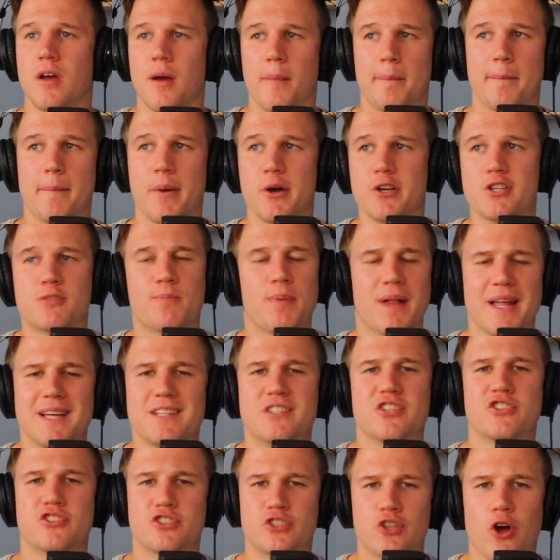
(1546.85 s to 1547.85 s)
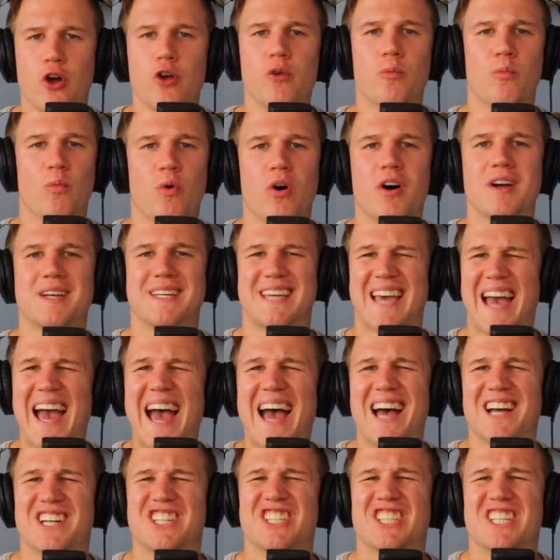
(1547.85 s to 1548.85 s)
Most places don't want
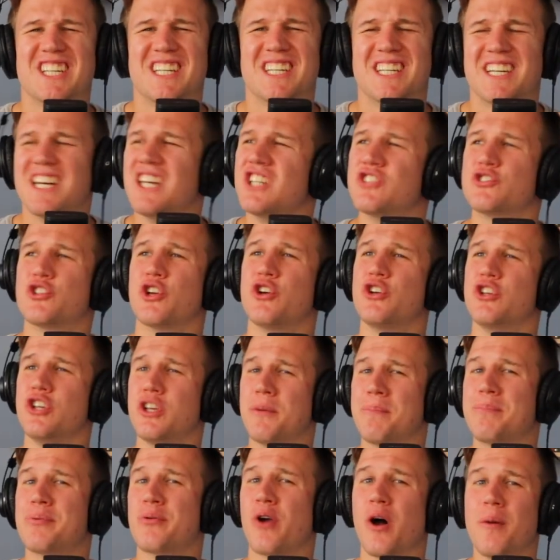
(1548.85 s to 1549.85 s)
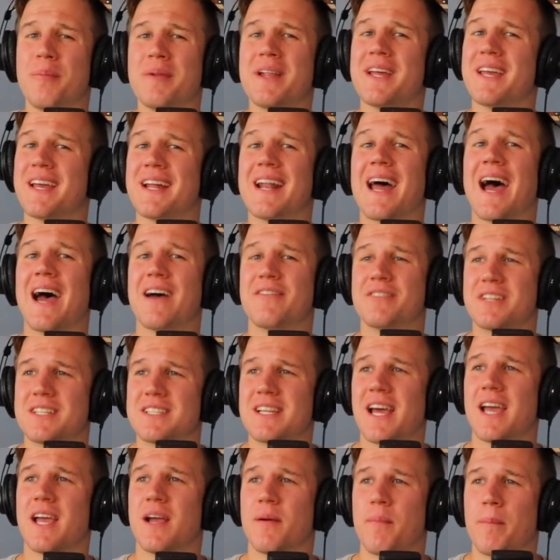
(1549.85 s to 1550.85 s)
cash, so you're probably gonna have to
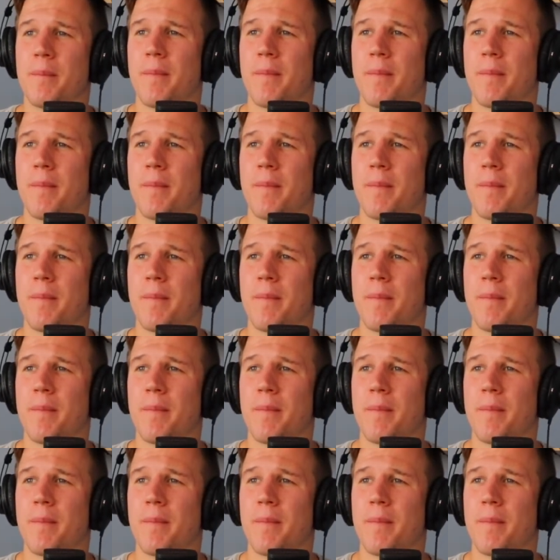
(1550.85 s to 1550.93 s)
take.